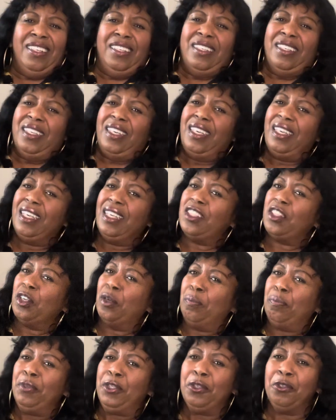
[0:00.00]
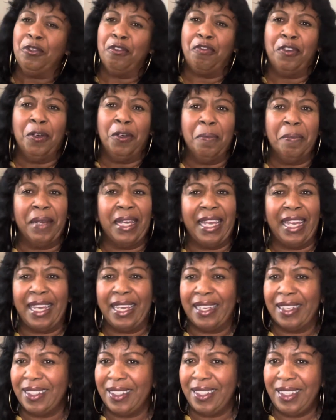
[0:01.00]
he's a beautiful
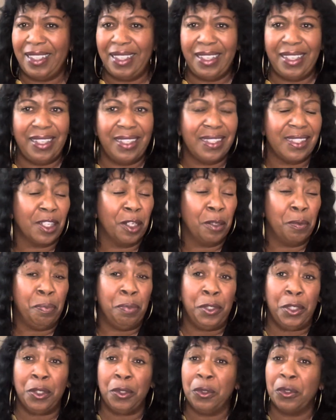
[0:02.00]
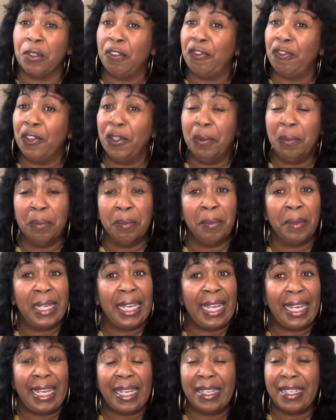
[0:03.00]
man. He is a beautiful
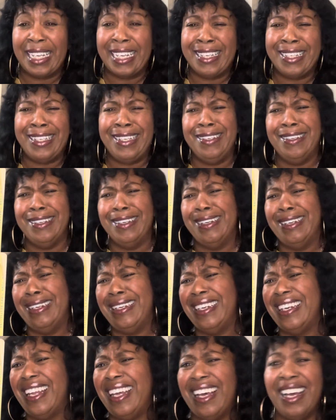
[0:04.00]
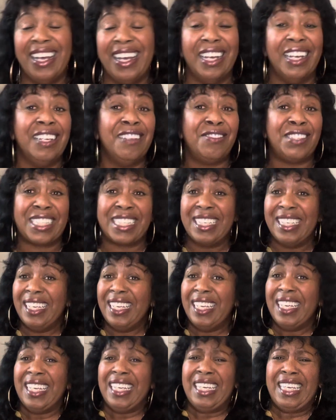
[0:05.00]
man, and he loves
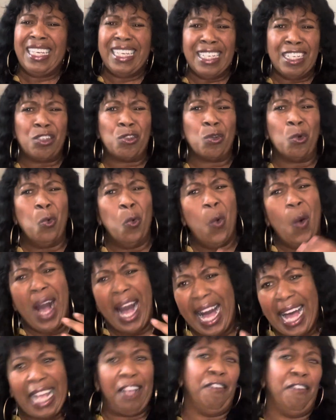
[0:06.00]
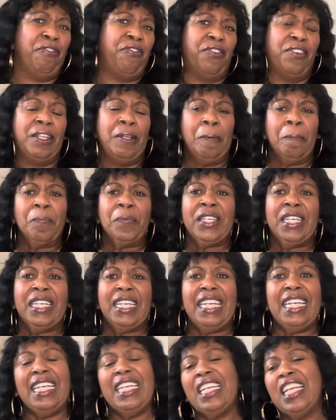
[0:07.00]
his wife.
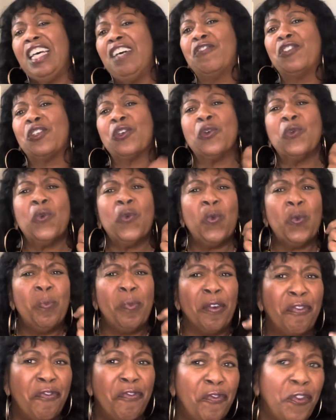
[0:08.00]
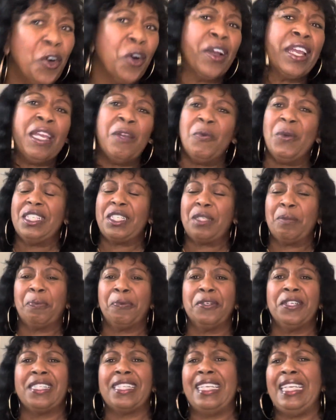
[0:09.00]
He loved her before he went to
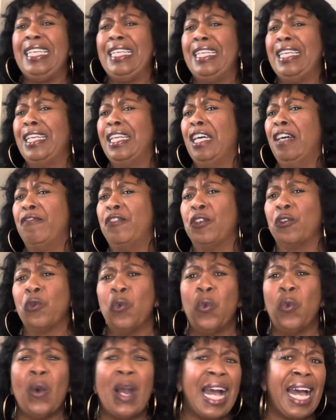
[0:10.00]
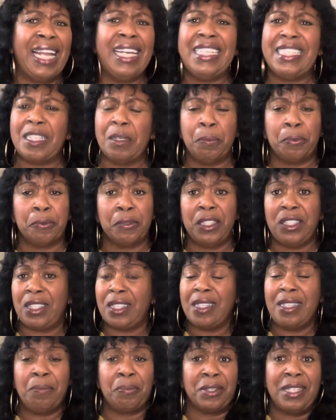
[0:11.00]
prison. He loved her while he's in
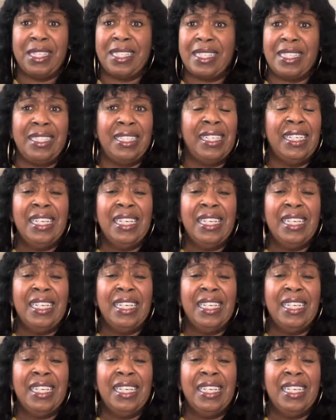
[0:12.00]
prison.